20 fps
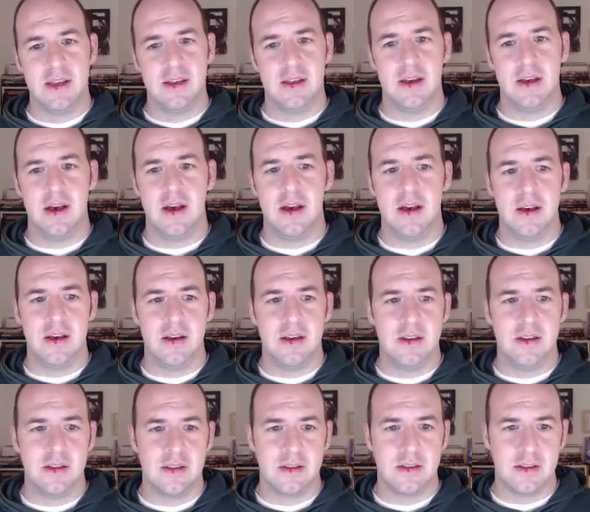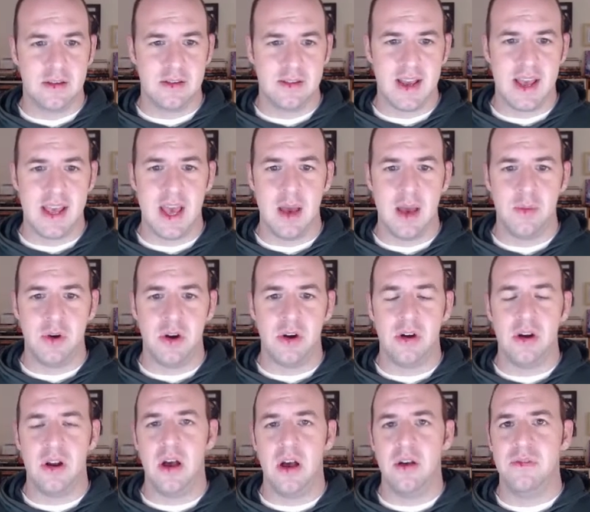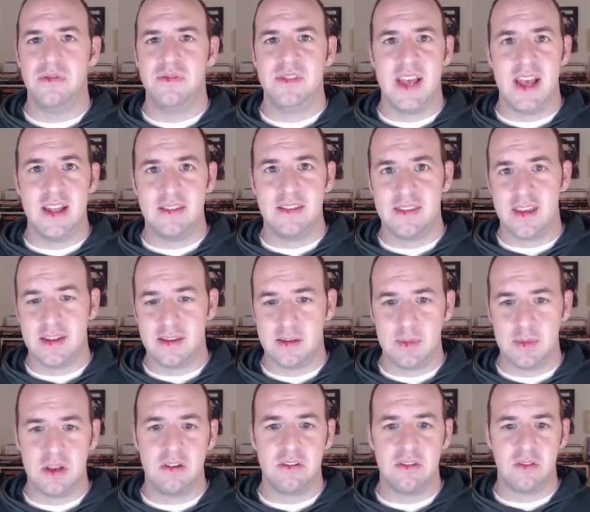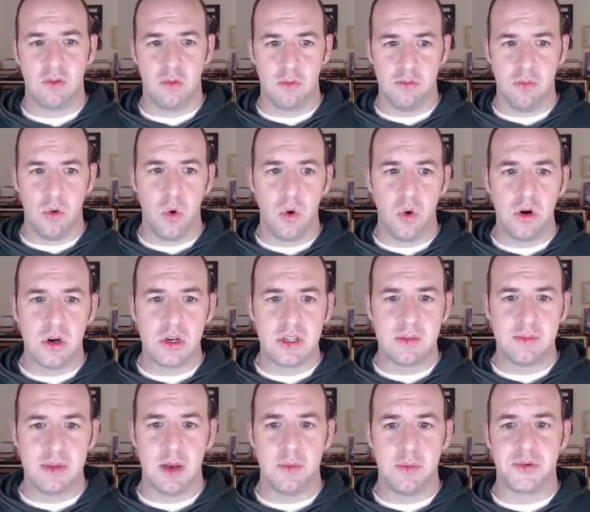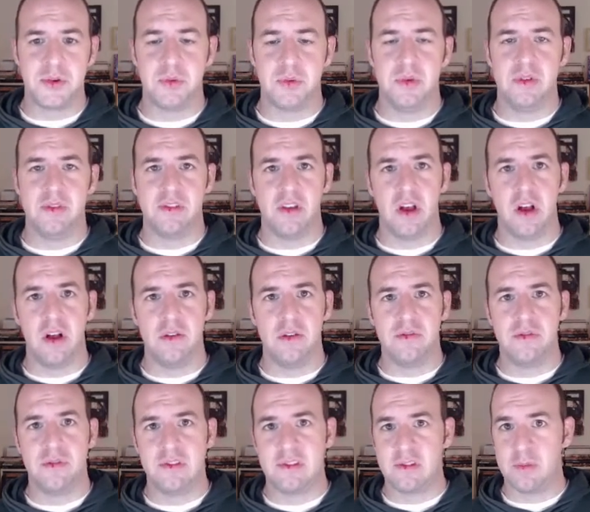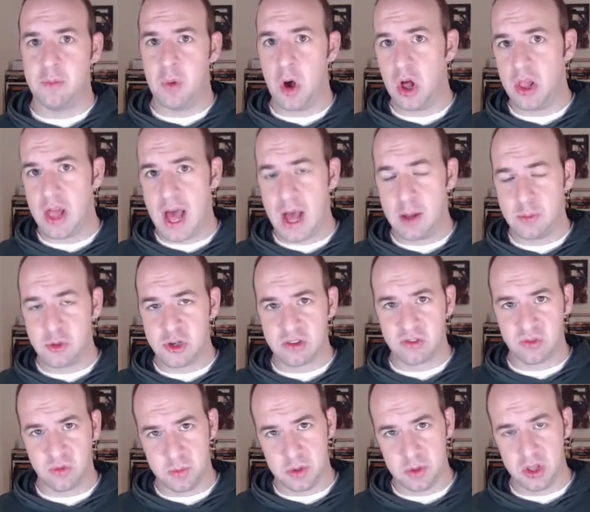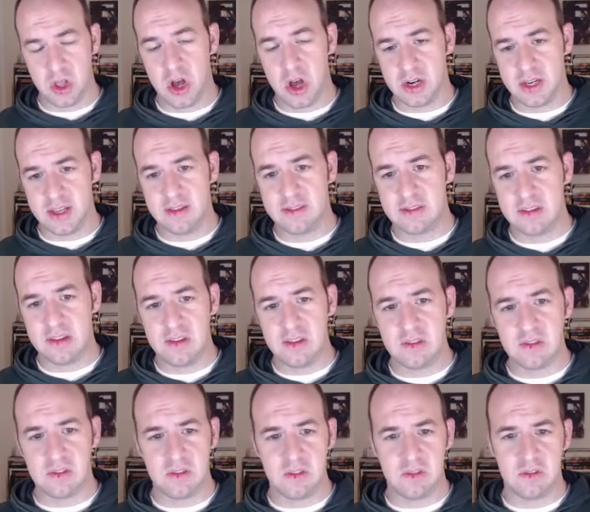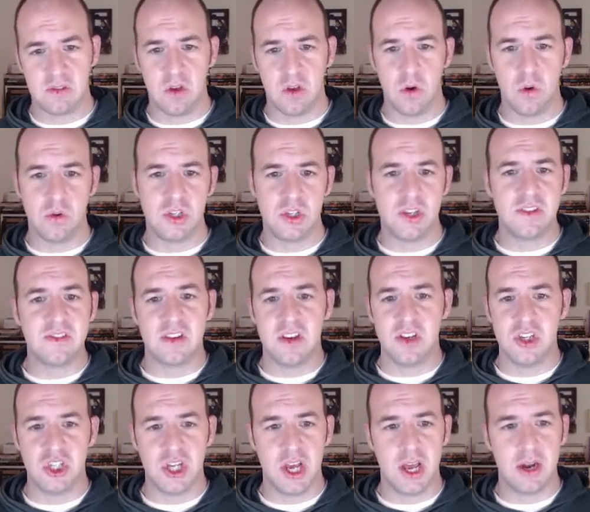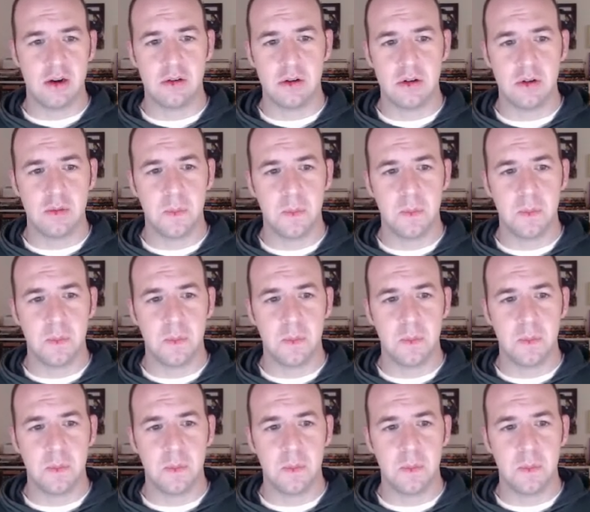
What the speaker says: a diameter of 10 centimeters or more to be able to resolve small objects from a long distance. So just in general,